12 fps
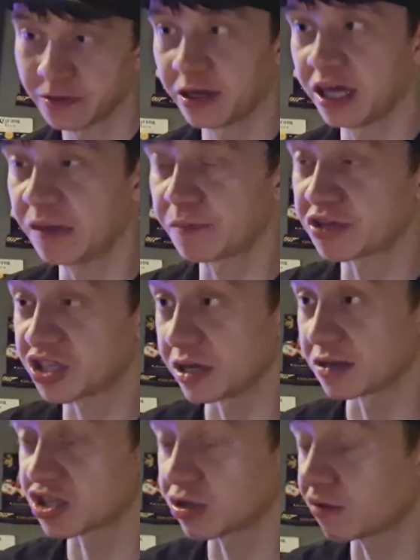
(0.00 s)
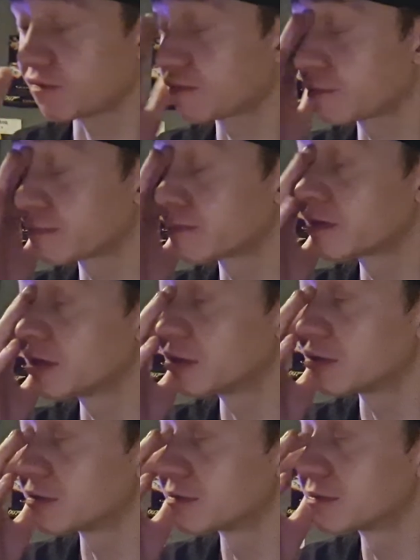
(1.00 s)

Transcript: 8% stuff, you know.